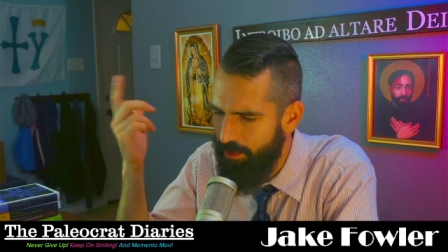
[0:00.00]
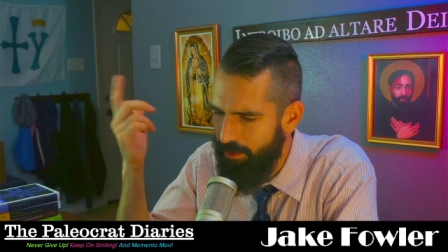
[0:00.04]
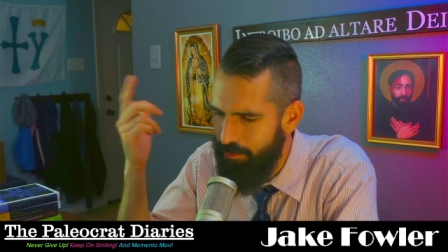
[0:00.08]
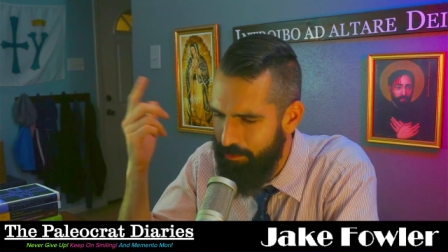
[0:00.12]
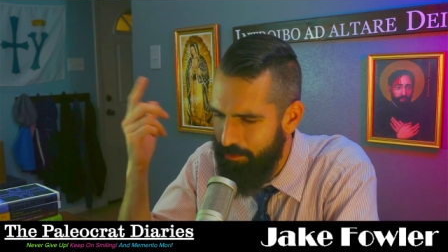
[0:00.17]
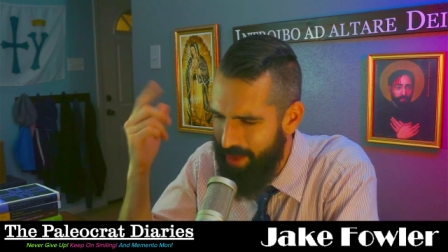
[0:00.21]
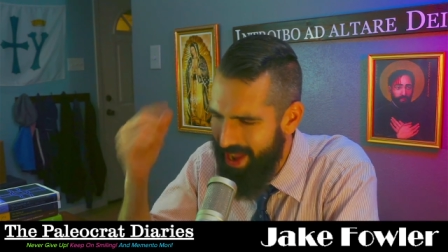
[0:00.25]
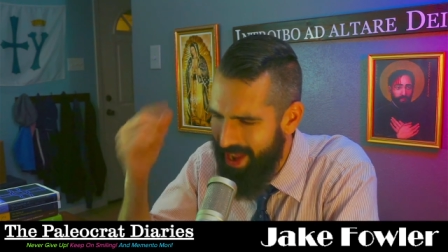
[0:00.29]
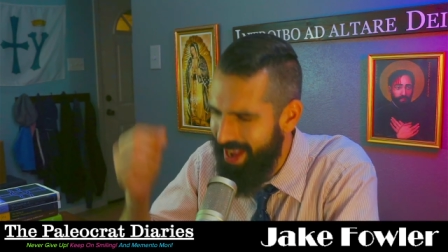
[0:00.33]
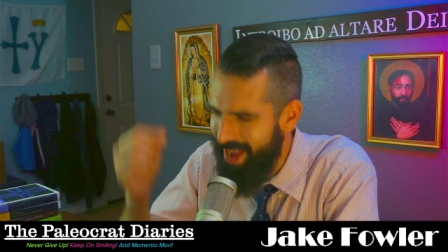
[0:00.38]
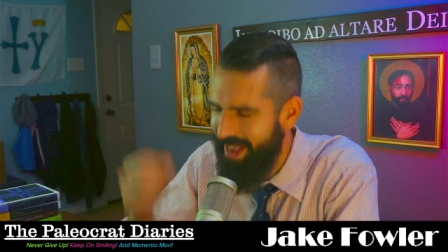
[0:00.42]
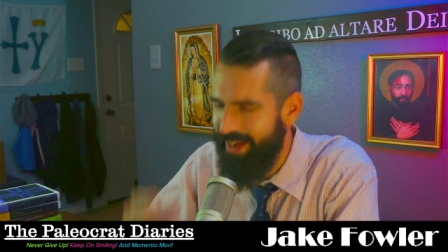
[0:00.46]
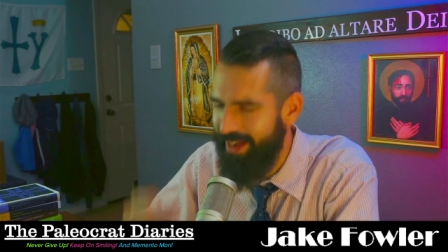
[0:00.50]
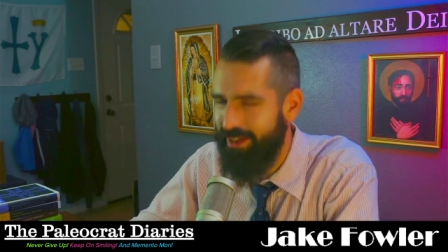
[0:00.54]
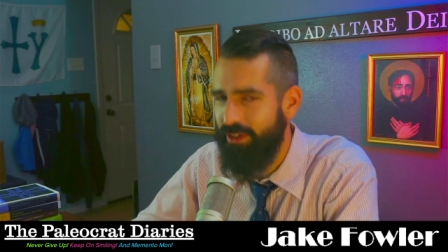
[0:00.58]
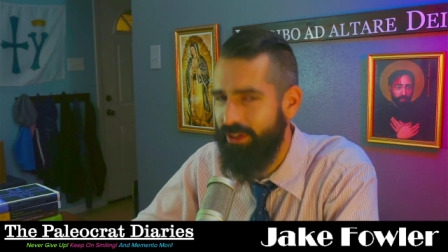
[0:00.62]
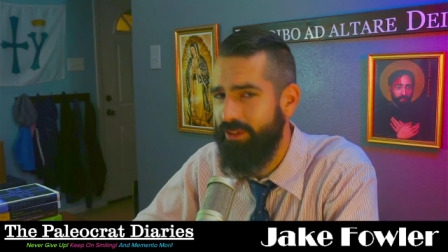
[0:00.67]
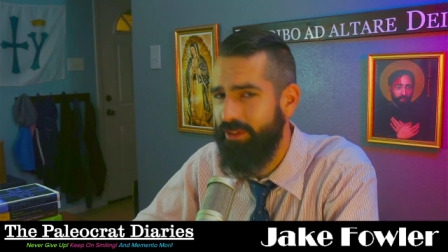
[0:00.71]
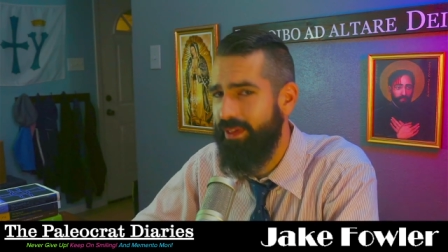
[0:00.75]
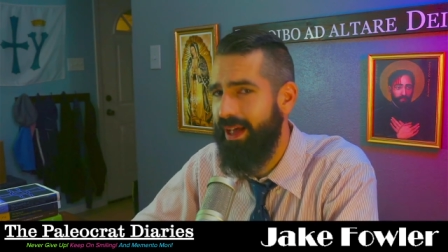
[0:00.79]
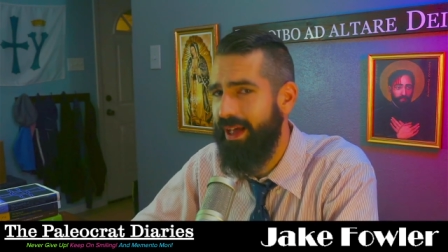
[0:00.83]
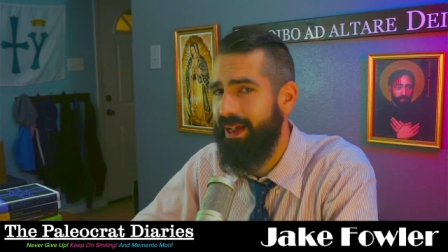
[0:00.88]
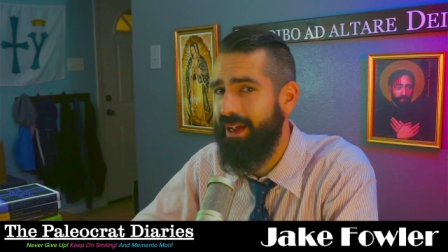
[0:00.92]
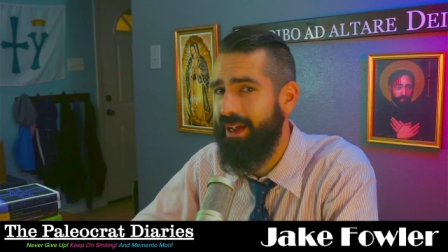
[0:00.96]
man, could
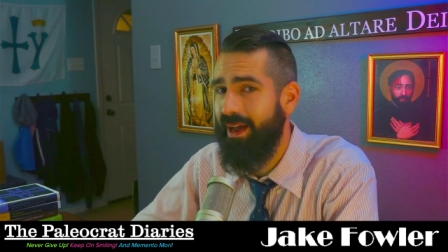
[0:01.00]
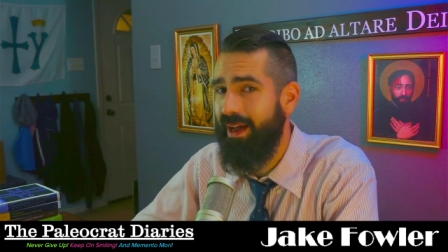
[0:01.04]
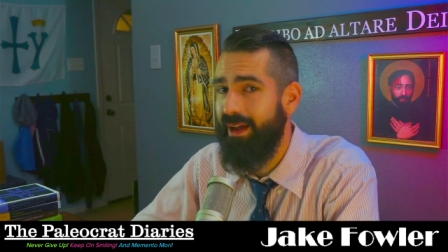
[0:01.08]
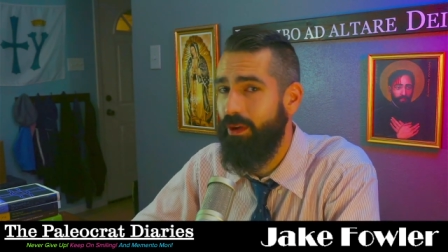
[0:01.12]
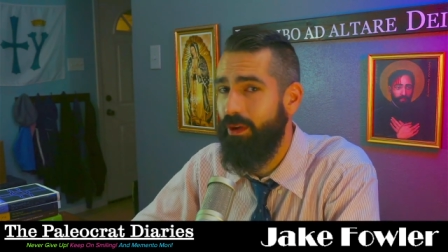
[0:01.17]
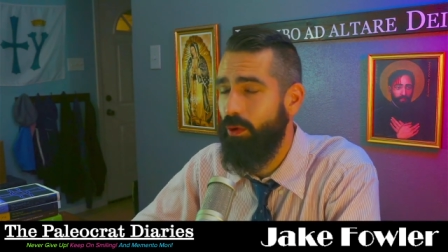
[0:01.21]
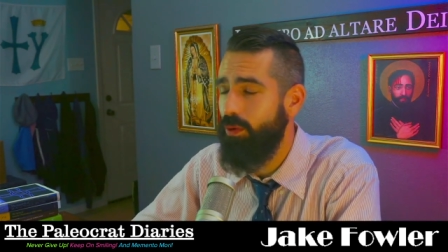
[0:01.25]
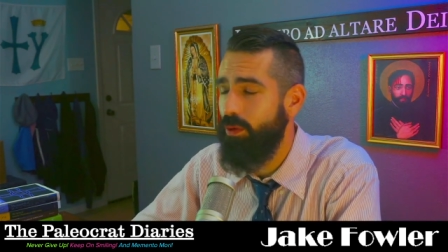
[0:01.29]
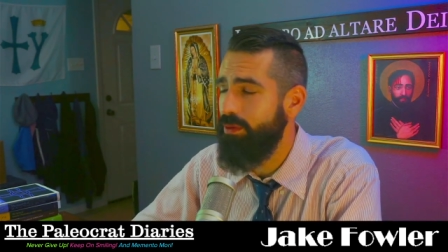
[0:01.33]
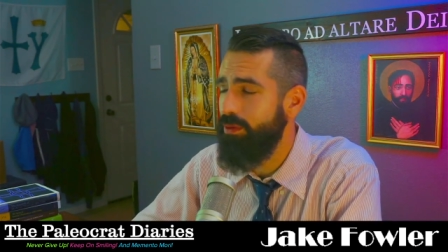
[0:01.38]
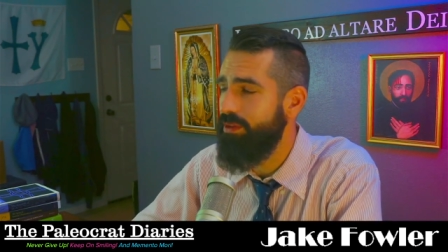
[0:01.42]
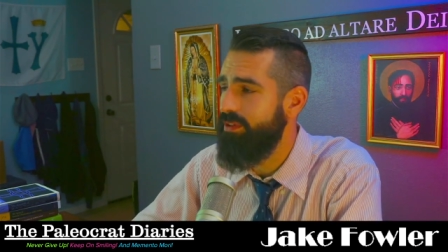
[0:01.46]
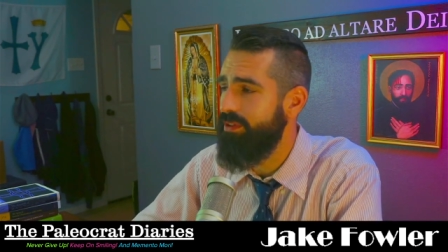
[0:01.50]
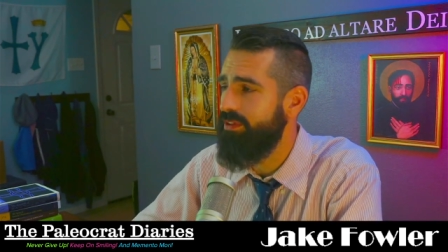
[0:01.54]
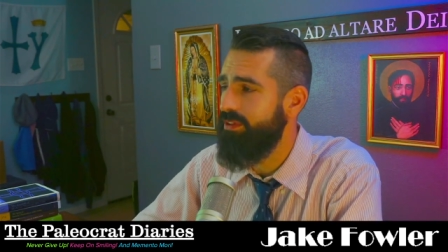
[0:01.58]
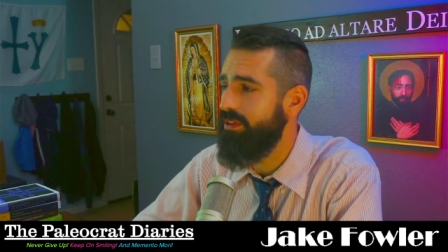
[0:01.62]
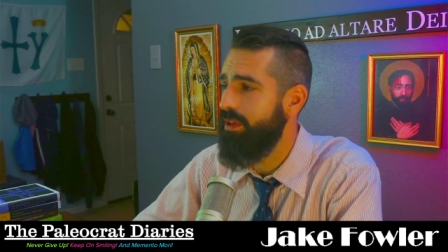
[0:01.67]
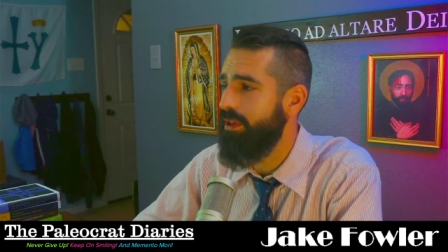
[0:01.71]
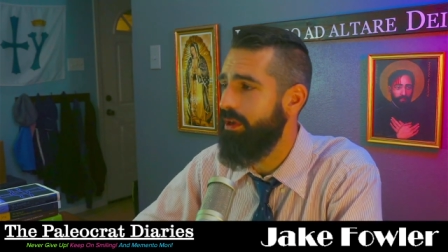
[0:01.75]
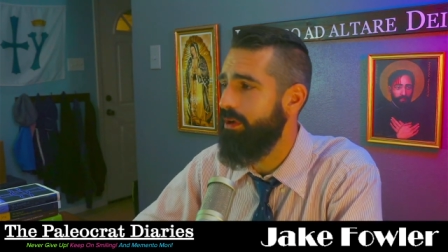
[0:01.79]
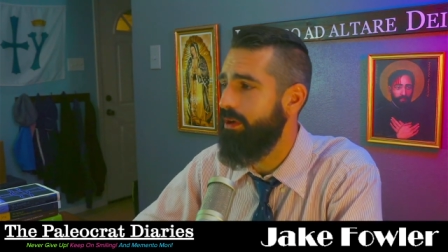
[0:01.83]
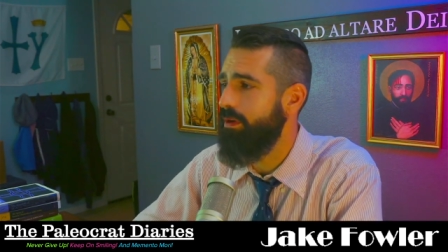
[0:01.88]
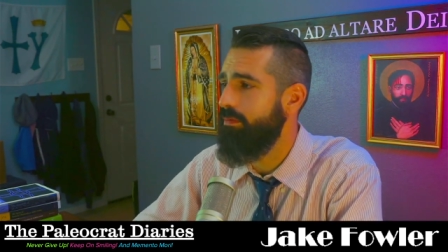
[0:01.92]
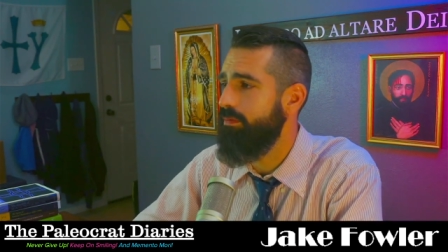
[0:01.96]
that guy hold his
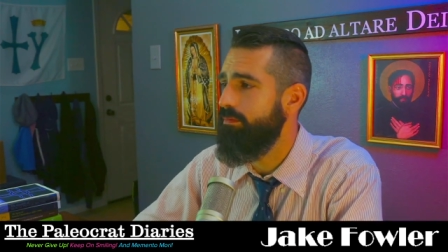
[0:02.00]
liquor.